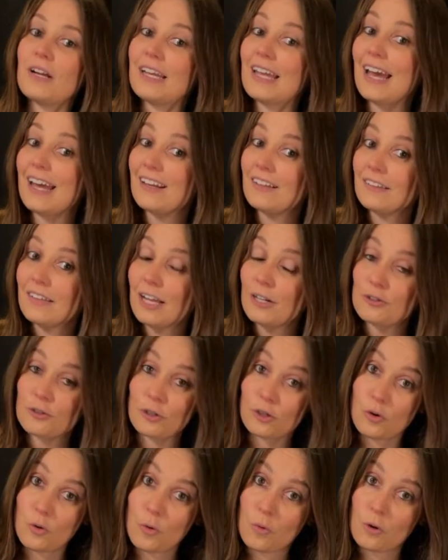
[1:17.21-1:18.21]
Again,
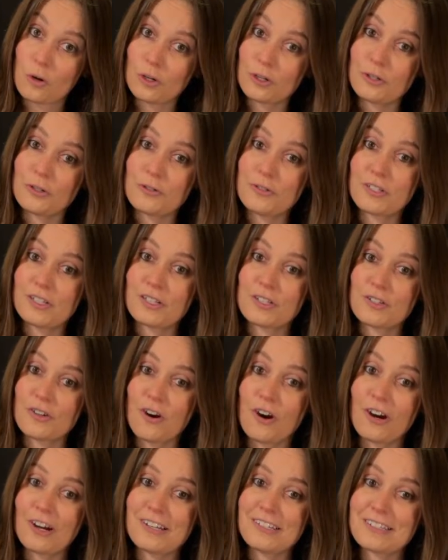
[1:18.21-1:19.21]
electric or acoustic
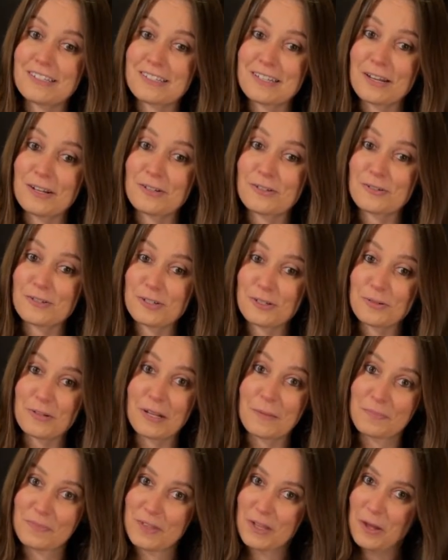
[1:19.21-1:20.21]
guitar and standard
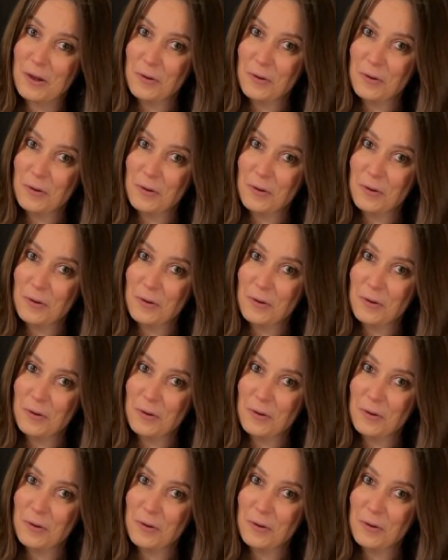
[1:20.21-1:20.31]
tuning.